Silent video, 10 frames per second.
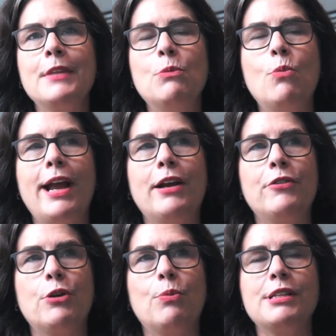where
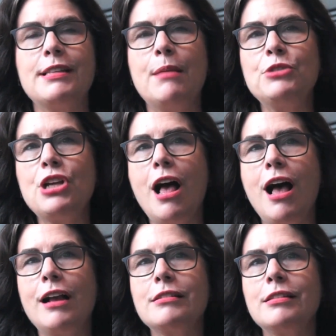there were some
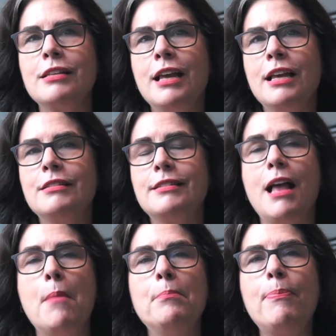talks,
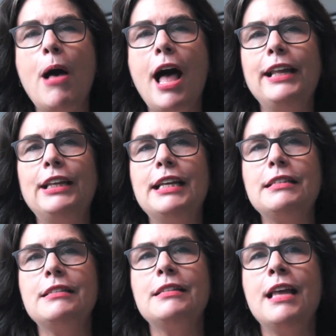some
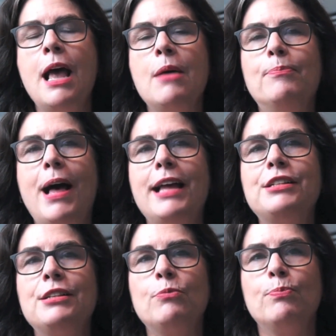pilots,
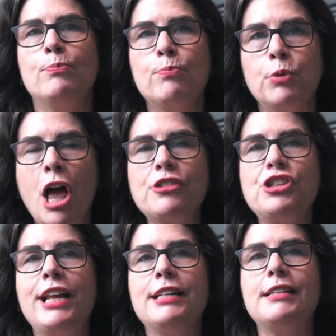but
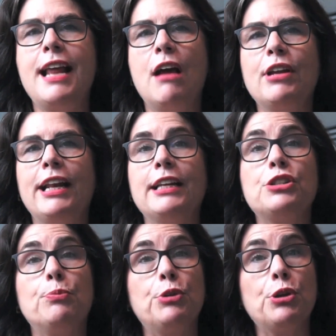blockchain is now getting
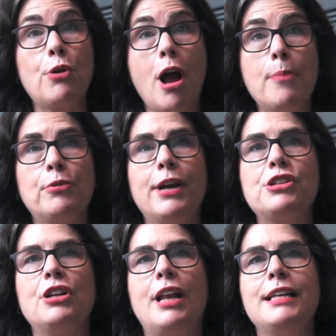into pure
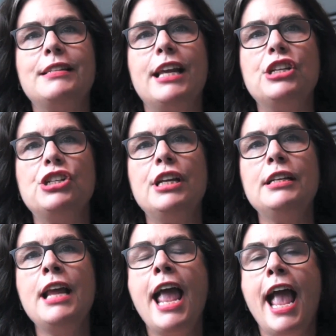
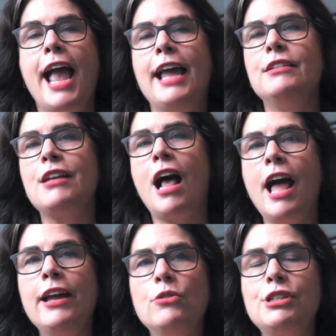operationalization, and
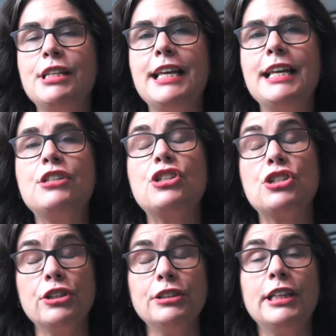IoT,
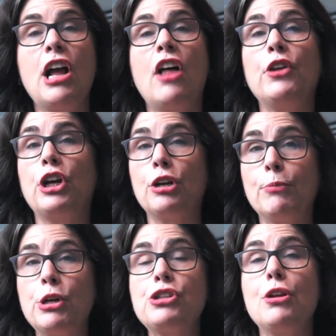certainly on the
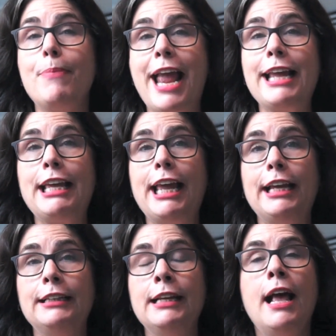commercial banking,